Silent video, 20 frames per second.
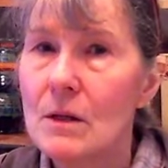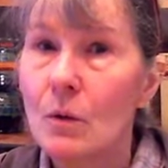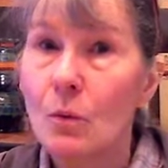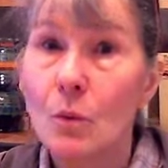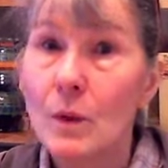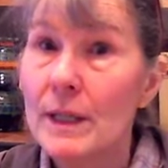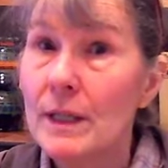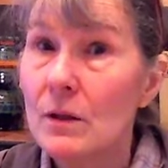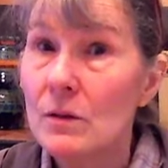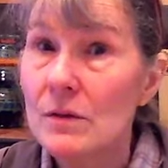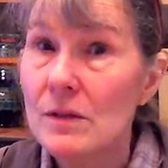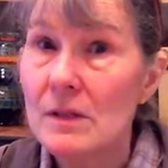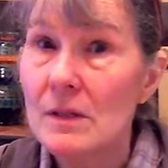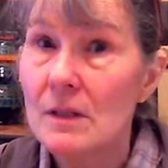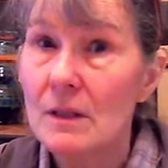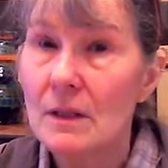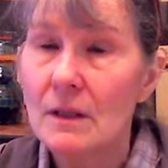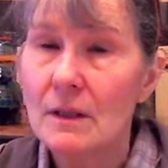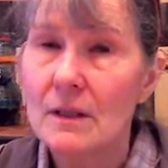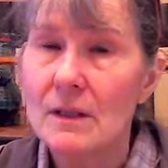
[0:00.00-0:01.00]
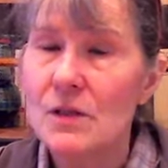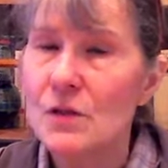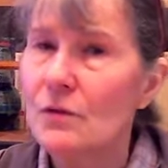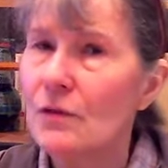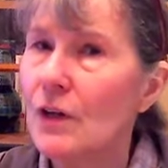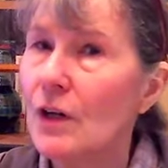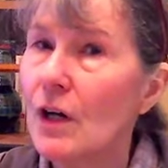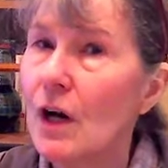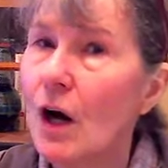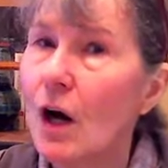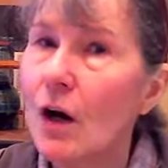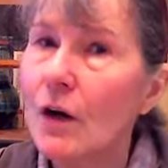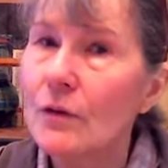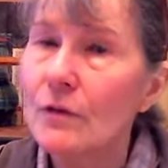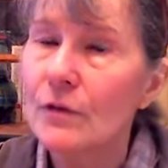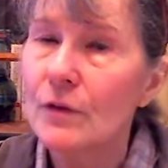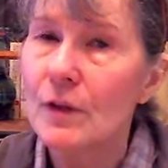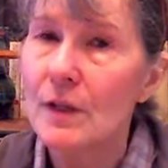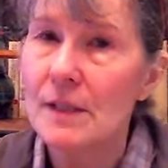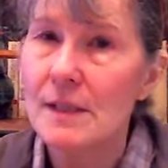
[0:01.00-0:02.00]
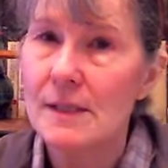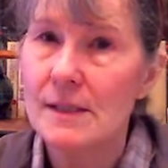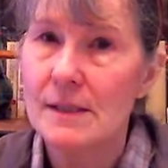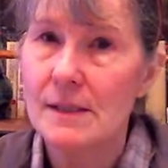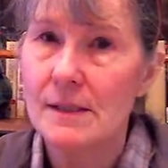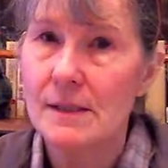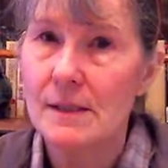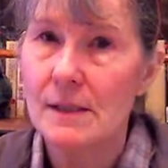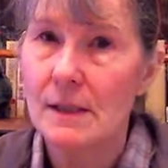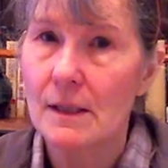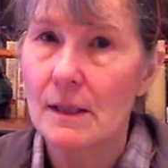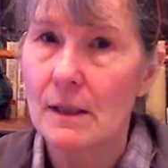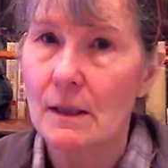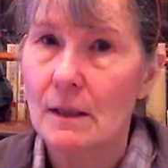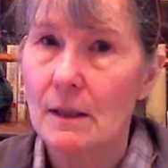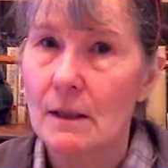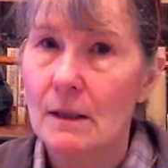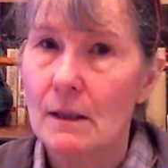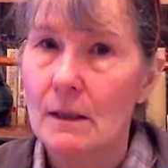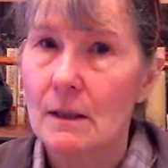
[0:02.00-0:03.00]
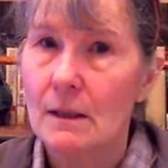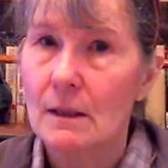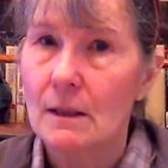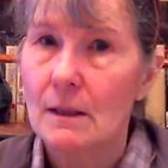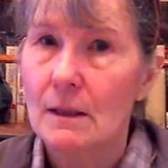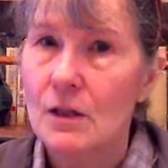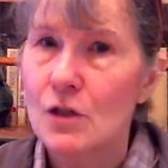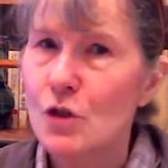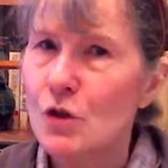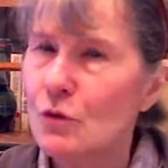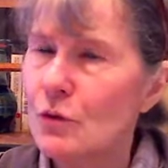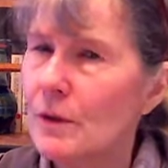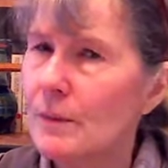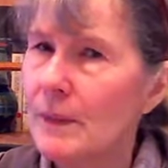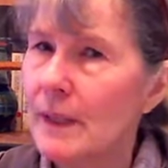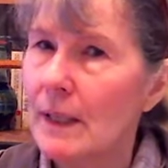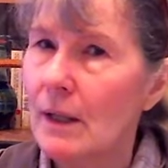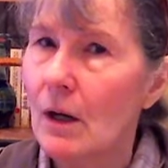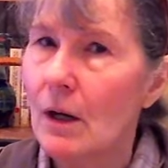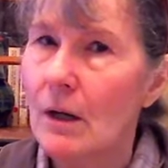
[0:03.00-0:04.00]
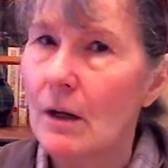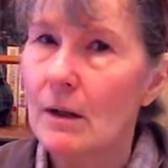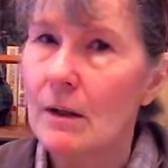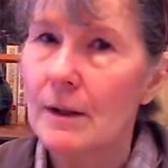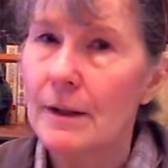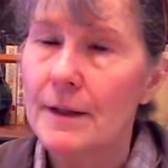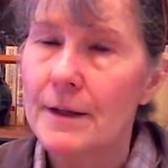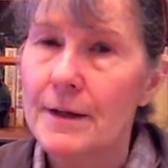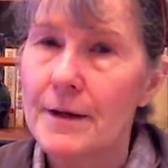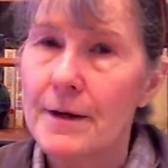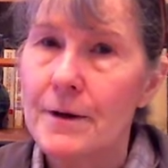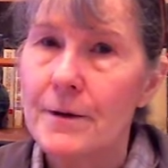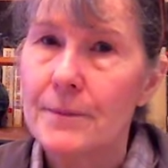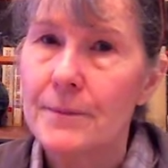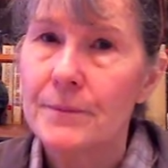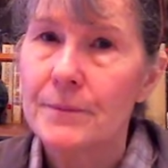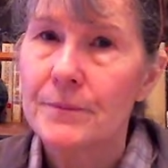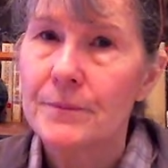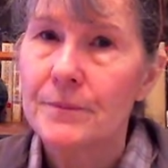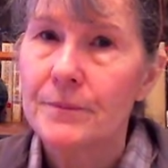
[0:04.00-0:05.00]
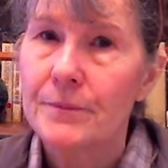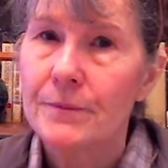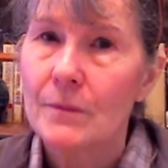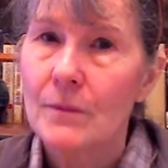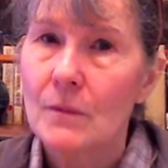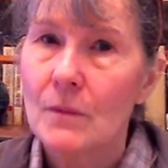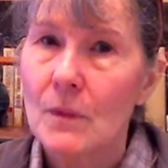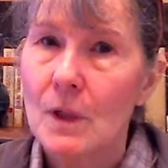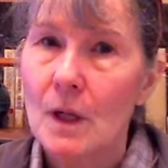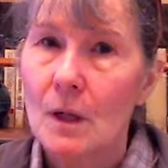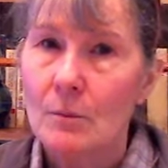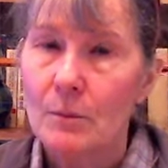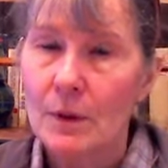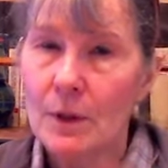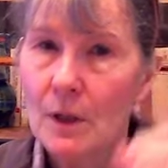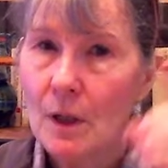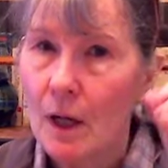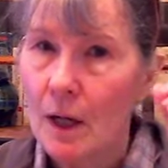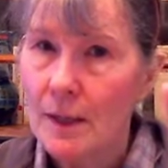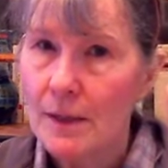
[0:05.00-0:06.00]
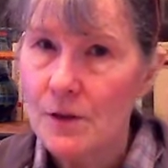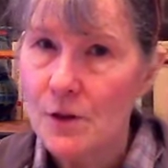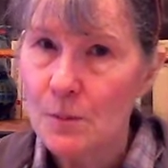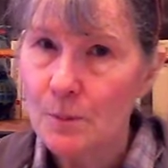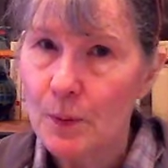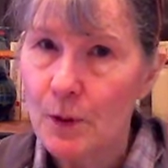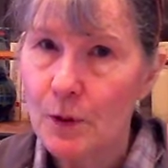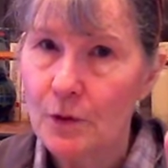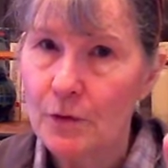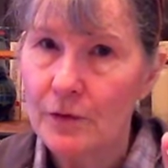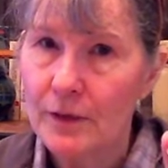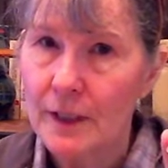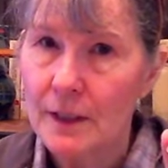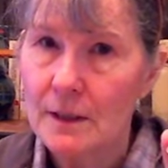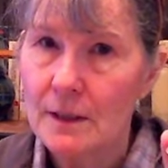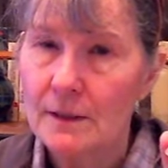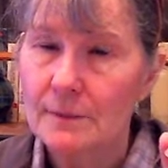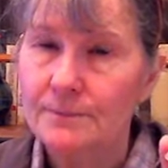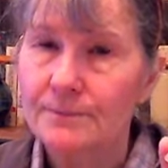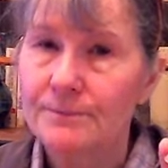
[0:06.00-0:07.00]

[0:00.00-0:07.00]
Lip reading: We don't see it. It's very hard for us to see. Extremely hard. But God is perfect.